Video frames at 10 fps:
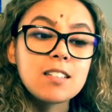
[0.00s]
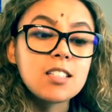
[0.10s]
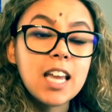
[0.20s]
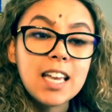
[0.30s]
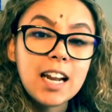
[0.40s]

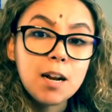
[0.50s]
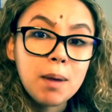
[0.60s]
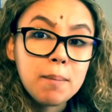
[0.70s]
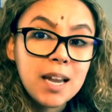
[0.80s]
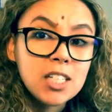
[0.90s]
taken out of
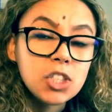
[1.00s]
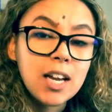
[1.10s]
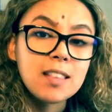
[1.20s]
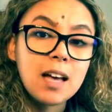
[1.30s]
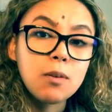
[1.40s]
my
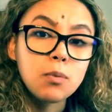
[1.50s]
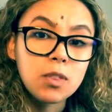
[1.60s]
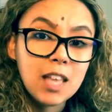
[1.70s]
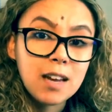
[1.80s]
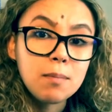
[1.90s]
paycheck that
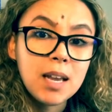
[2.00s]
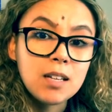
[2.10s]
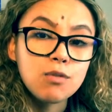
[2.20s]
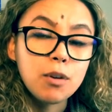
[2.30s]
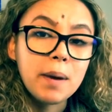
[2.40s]
then
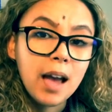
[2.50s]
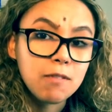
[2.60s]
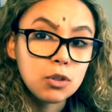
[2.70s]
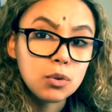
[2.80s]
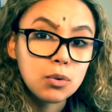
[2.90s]
pays for my
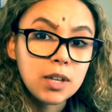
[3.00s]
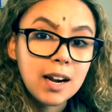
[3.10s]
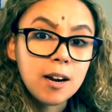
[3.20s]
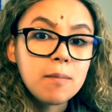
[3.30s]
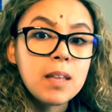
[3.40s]
after school
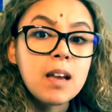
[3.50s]
care.